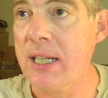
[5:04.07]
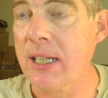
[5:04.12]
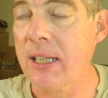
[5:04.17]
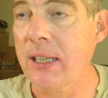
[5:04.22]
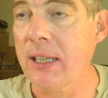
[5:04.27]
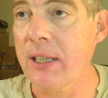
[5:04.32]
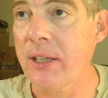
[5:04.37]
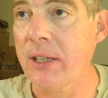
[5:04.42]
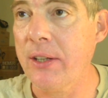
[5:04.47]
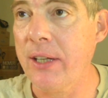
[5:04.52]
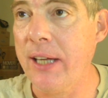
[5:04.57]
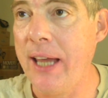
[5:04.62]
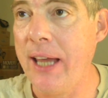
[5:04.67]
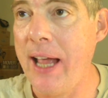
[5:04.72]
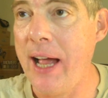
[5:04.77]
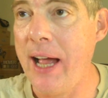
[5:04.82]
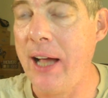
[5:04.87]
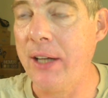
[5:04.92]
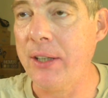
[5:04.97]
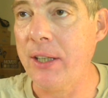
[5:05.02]
clear the
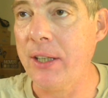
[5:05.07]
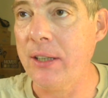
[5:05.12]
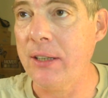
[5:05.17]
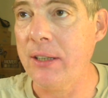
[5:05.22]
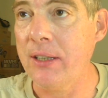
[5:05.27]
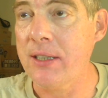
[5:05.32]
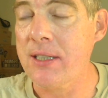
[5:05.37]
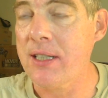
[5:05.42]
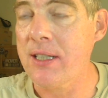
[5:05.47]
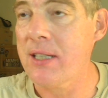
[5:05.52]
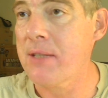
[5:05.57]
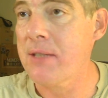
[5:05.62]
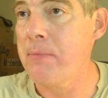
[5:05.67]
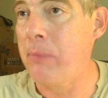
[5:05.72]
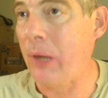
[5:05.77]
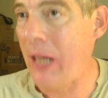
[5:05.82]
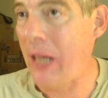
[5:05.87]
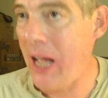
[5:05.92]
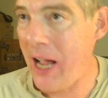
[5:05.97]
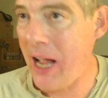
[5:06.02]
calculus that's
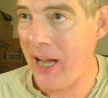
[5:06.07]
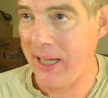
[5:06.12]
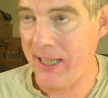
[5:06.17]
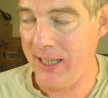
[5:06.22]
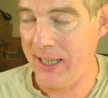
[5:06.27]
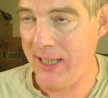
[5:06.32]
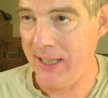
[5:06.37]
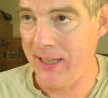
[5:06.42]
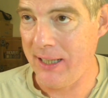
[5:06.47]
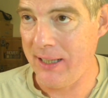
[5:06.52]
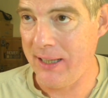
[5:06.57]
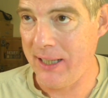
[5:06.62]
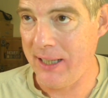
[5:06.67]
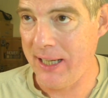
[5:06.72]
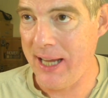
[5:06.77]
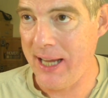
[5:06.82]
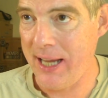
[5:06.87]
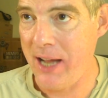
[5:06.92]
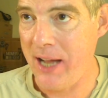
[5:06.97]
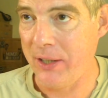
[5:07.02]
blocking the
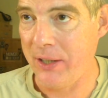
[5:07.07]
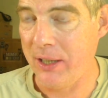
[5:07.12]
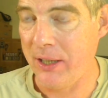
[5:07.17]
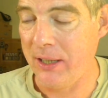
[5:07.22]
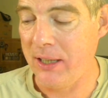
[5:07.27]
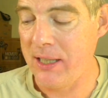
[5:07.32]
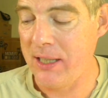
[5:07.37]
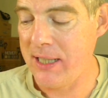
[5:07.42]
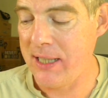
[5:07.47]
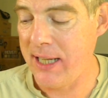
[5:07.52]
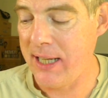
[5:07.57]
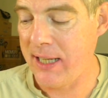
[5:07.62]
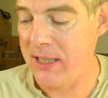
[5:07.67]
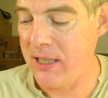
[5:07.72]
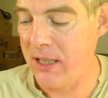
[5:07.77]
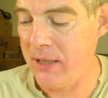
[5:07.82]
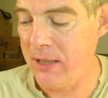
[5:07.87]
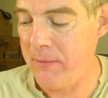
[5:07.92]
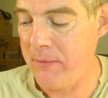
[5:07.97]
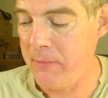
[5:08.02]
calculus next
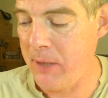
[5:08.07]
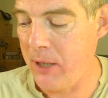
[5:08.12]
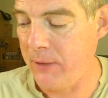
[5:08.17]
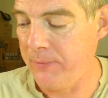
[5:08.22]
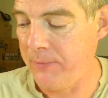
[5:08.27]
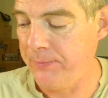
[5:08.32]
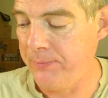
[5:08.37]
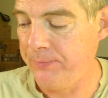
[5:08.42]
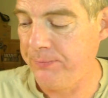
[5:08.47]
to the bone.